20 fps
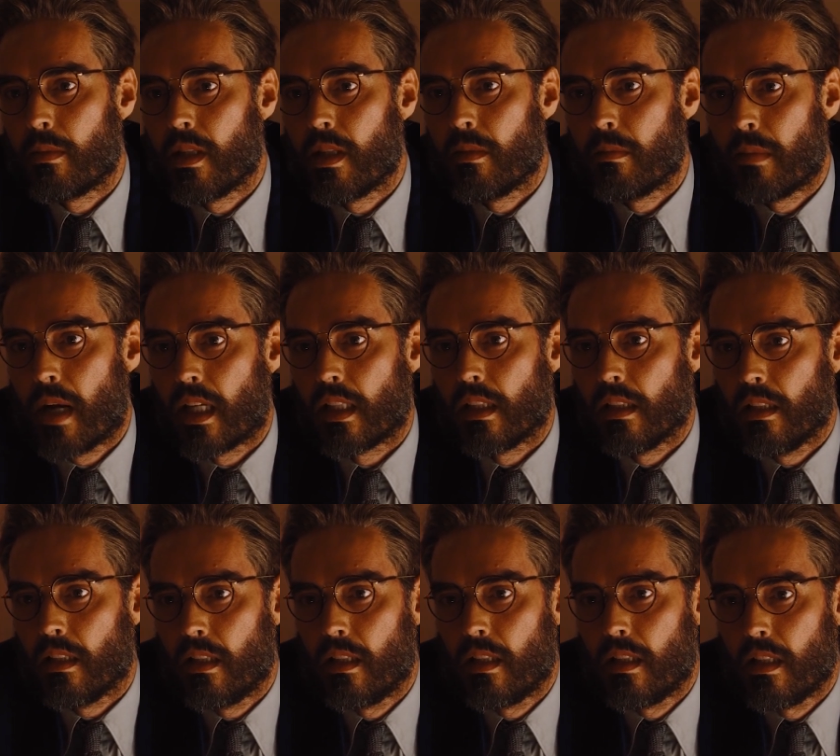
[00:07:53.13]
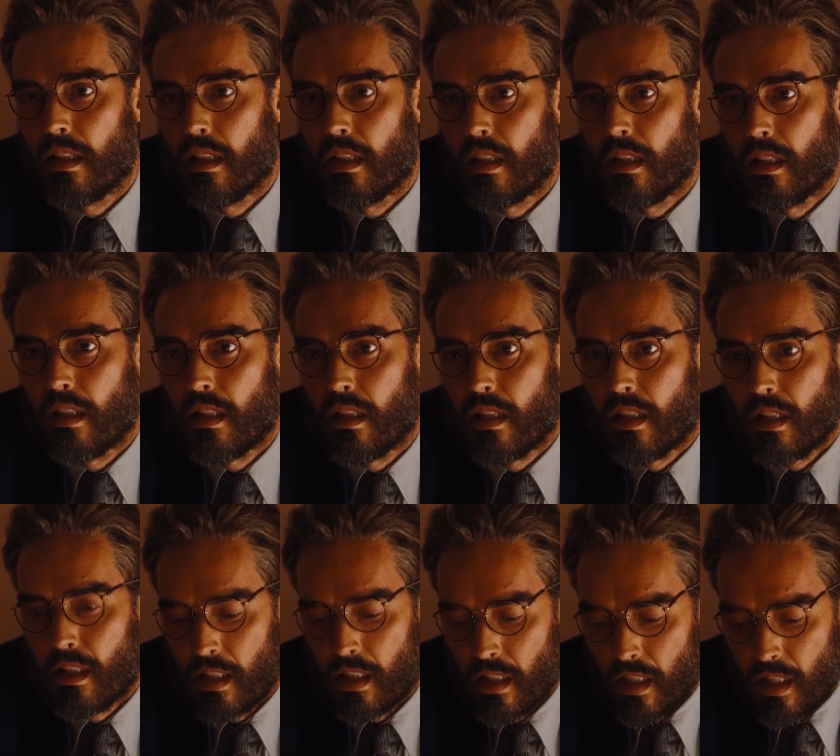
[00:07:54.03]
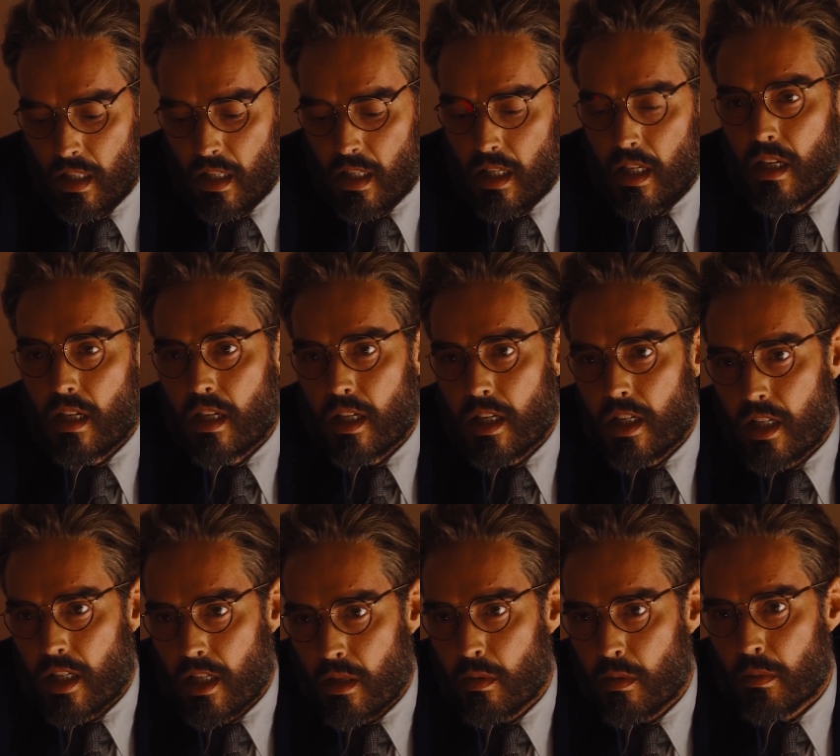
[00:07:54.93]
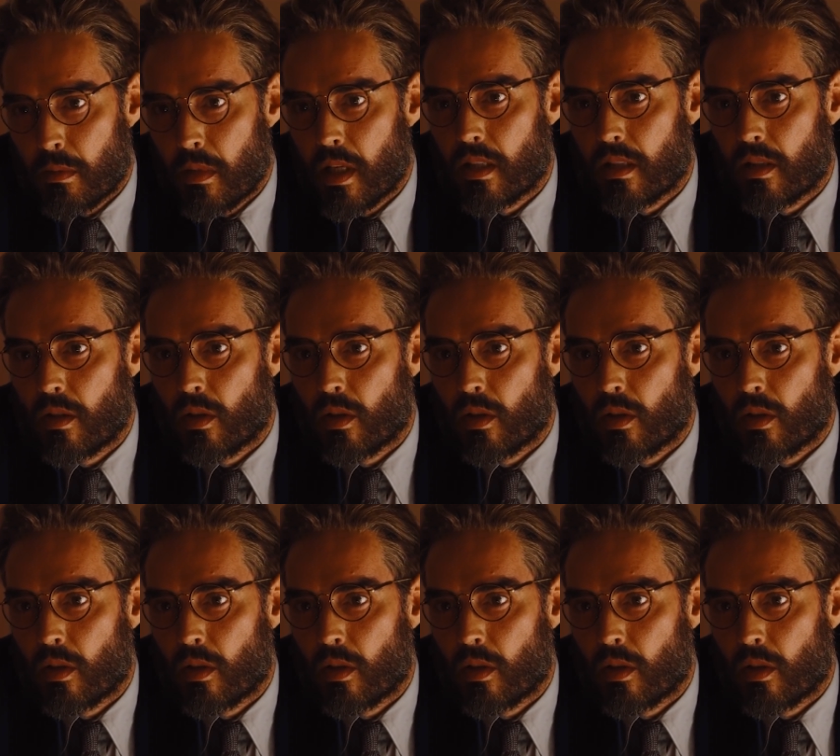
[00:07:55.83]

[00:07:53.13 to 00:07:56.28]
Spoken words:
According to Windlesham, she died on the ship and was thrown into